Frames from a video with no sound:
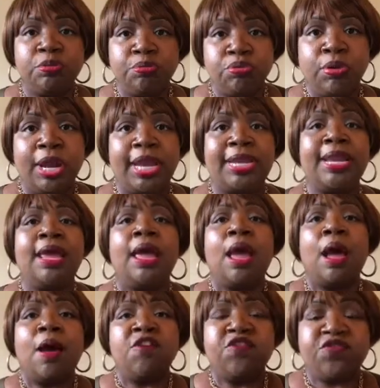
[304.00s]
your brain
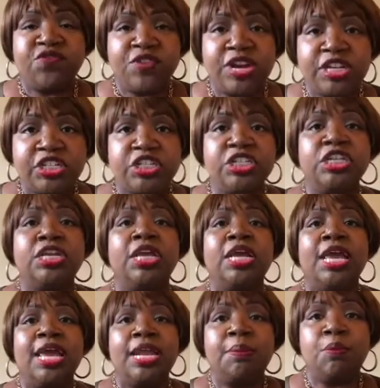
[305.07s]
function
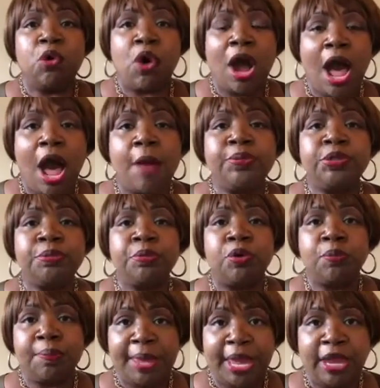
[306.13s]
in a more
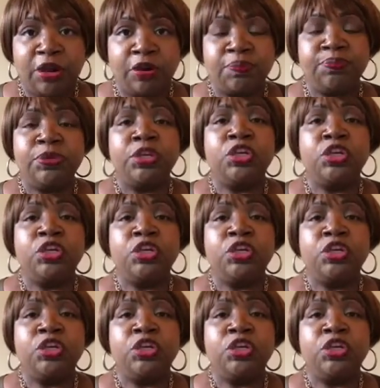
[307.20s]
optimal manner.